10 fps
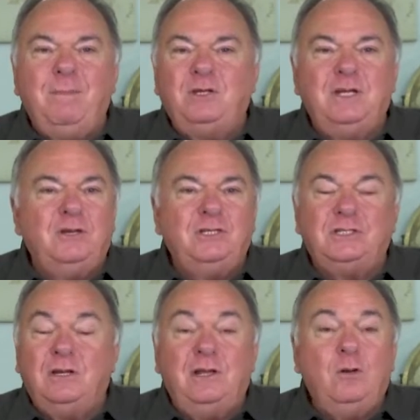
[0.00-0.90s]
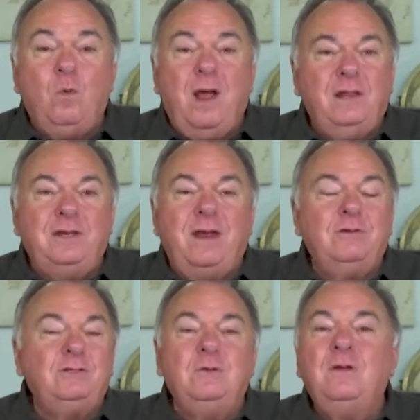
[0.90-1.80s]
but in just a little while, a day
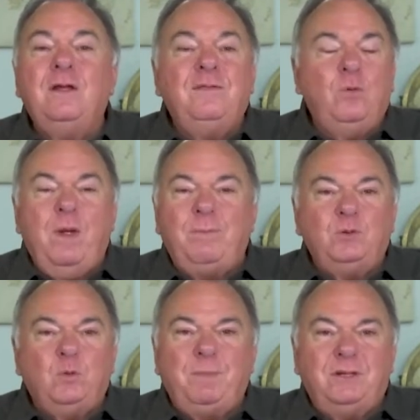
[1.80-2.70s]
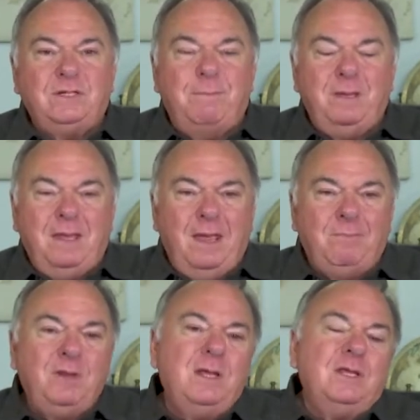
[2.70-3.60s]
or two, the weapons were picked up
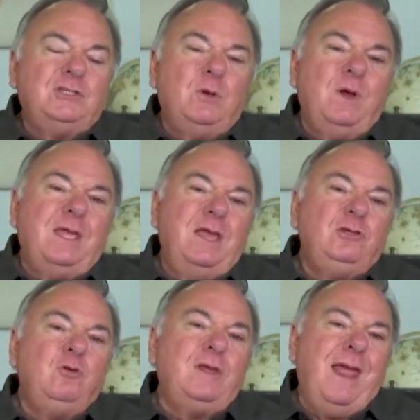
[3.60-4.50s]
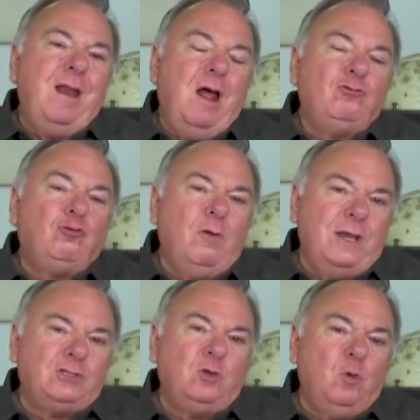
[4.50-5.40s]
again. So again, you cannot
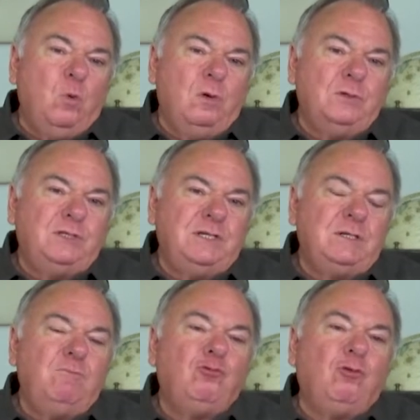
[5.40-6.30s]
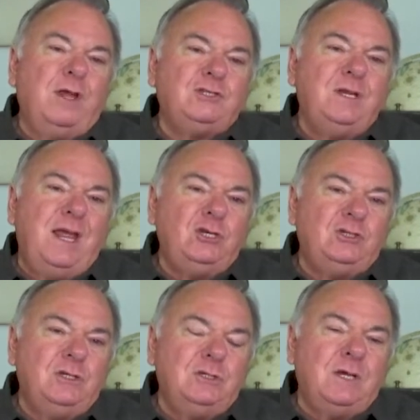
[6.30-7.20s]
trust the world system, trust
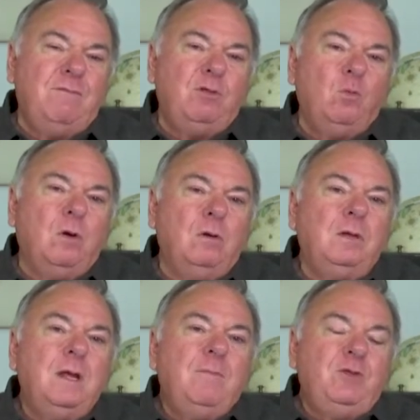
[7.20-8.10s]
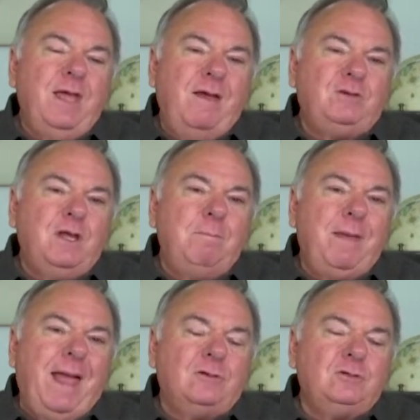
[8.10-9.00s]
nations of the world. You have to come
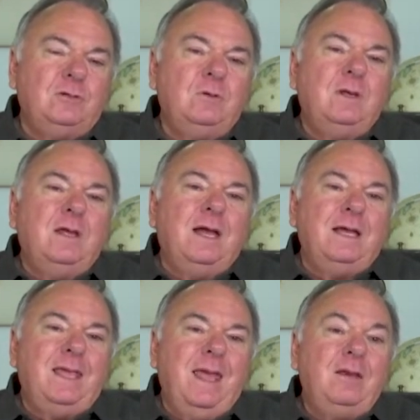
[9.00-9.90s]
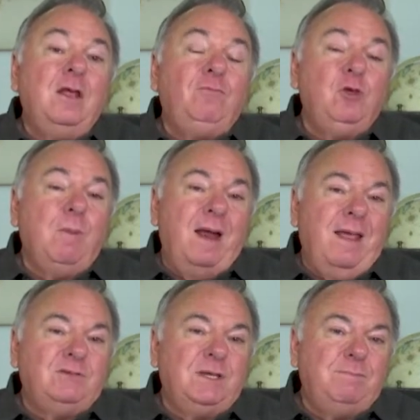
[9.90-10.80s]
back to, again, you might
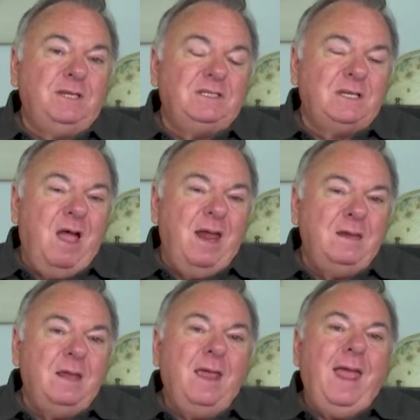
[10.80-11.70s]
have something signed,